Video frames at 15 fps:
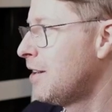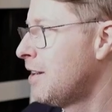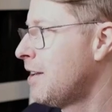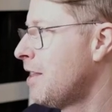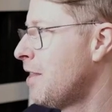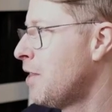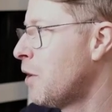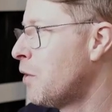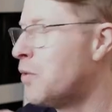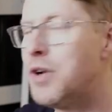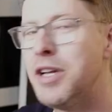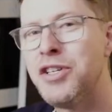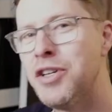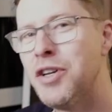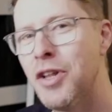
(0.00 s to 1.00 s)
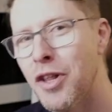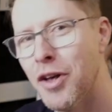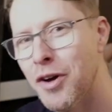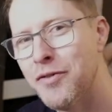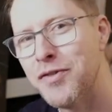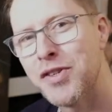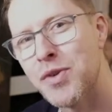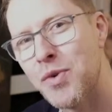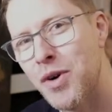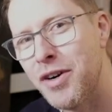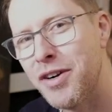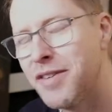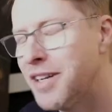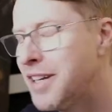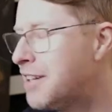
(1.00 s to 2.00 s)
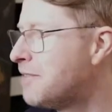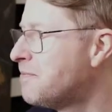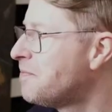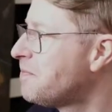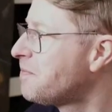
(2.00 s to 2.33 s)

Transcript: original of Zorn here.